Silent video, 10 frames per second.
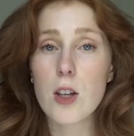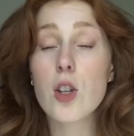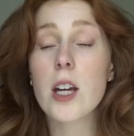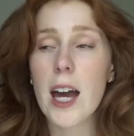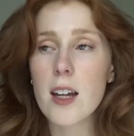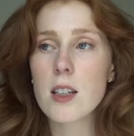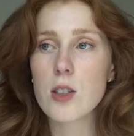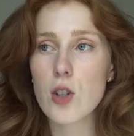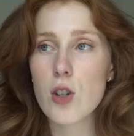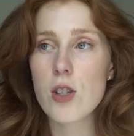you
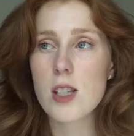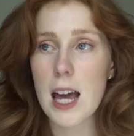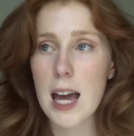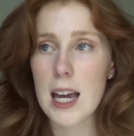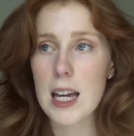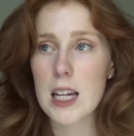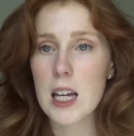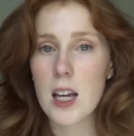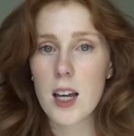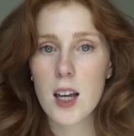can use a
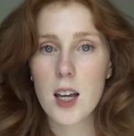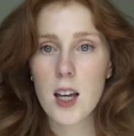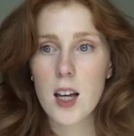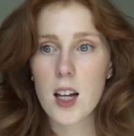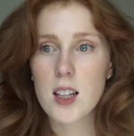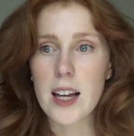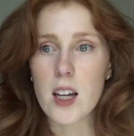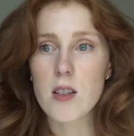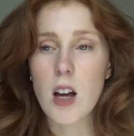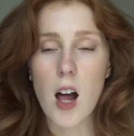like
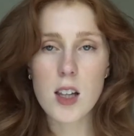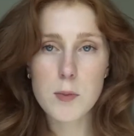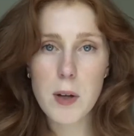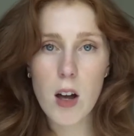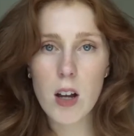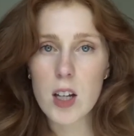colored belt.